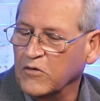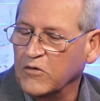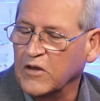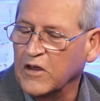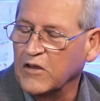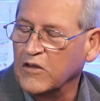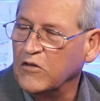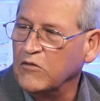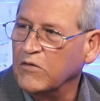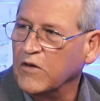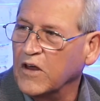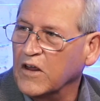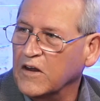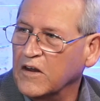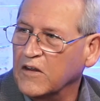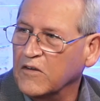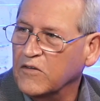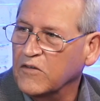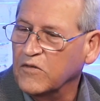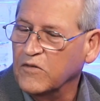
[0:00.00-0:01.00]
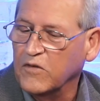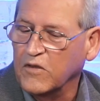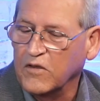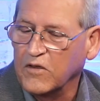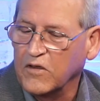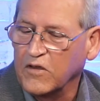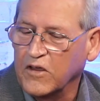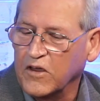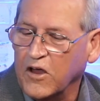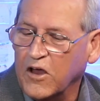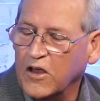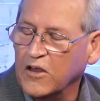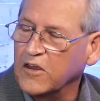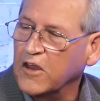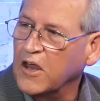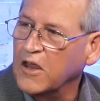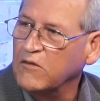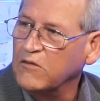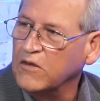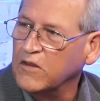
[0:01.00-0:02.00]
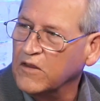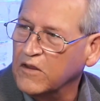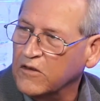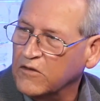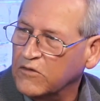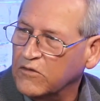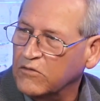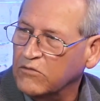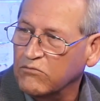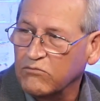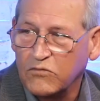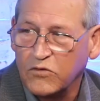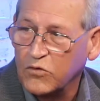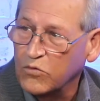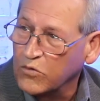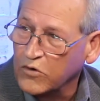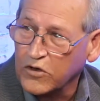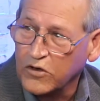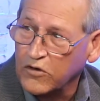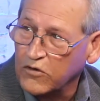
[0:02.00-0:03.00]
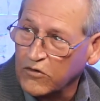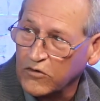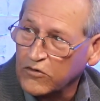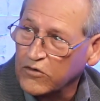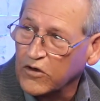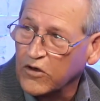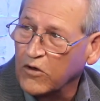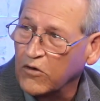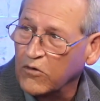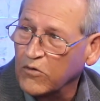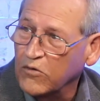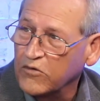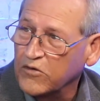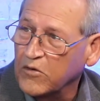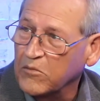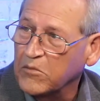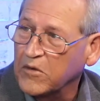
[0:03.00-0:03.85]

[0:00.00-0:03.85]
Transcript: Now, you've had this, God gave you this 20 years ago or something?